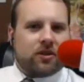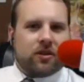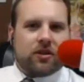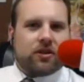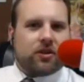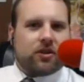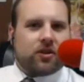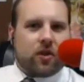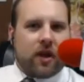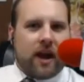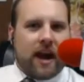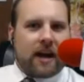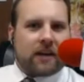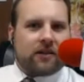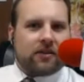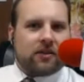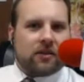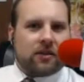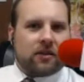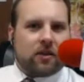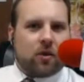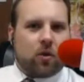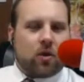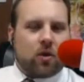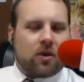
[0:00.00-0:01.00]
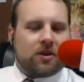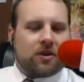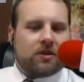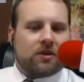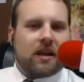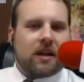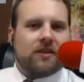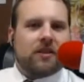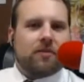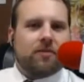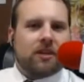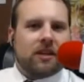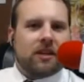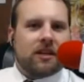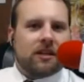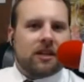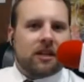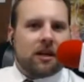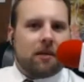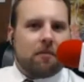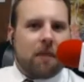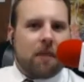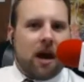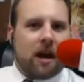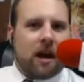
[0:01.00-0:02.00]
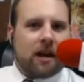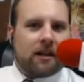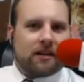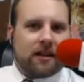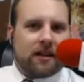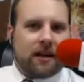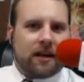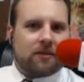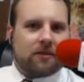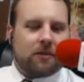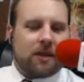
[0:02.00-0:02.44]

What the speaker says: distraction, or it's not something that's going to monetize.